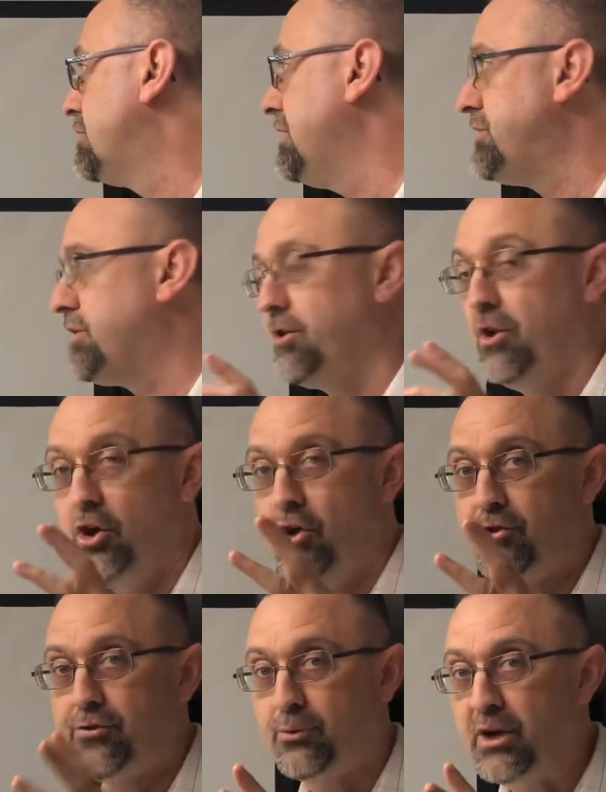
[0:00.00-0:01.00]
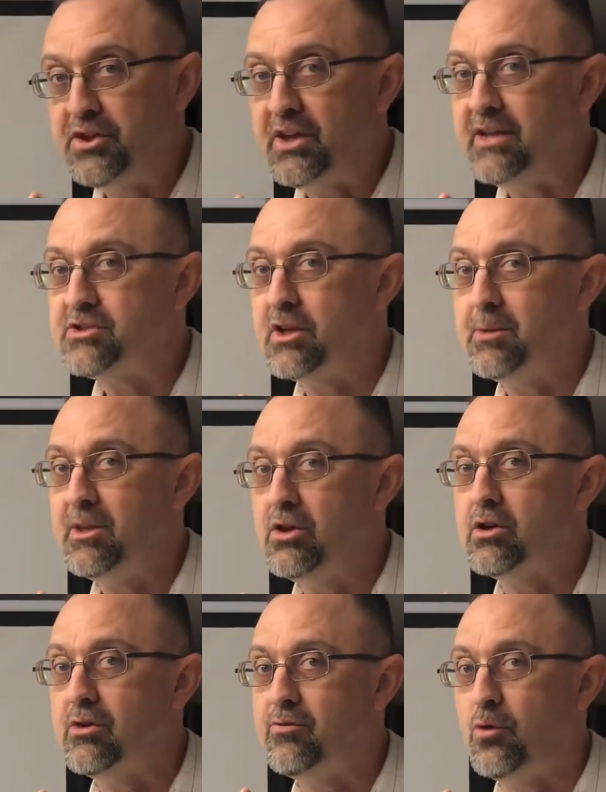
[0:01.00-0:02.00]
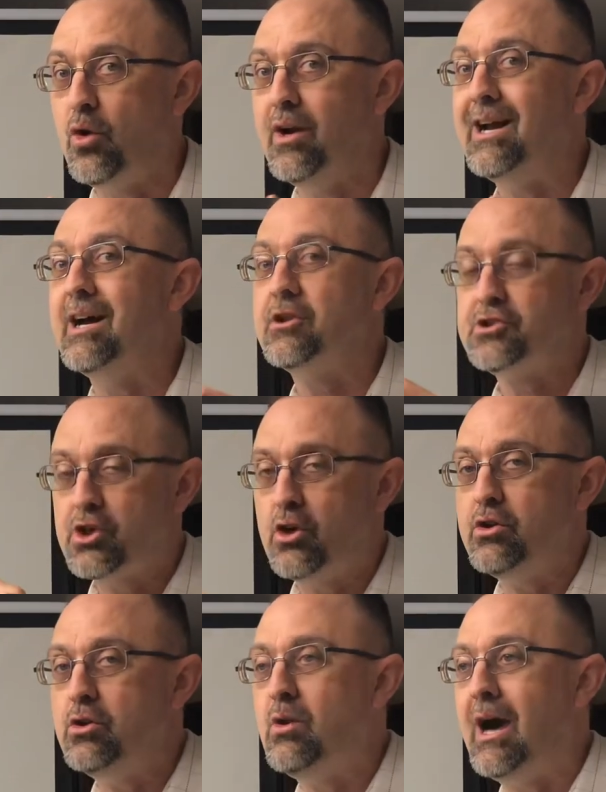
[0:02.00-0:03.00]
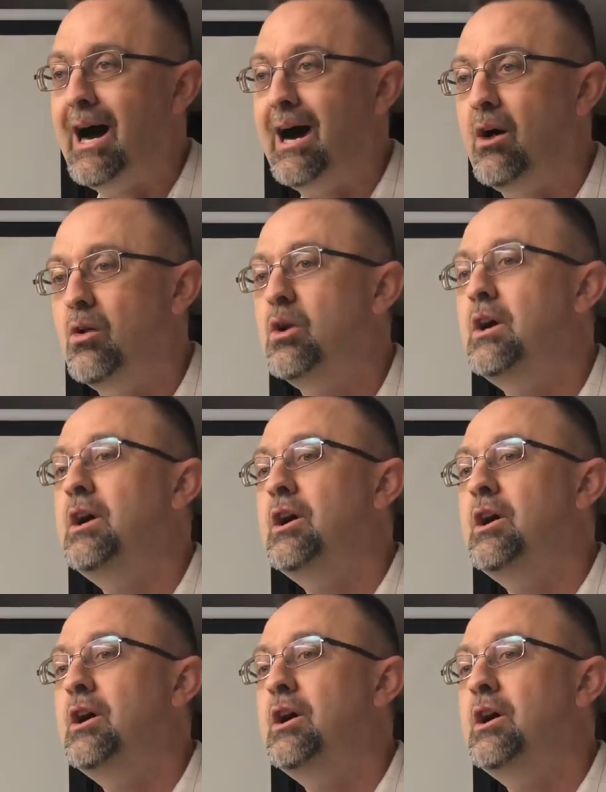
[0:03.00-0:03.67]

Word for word: So these are three things they're going to be looking for, and I'm going to show you how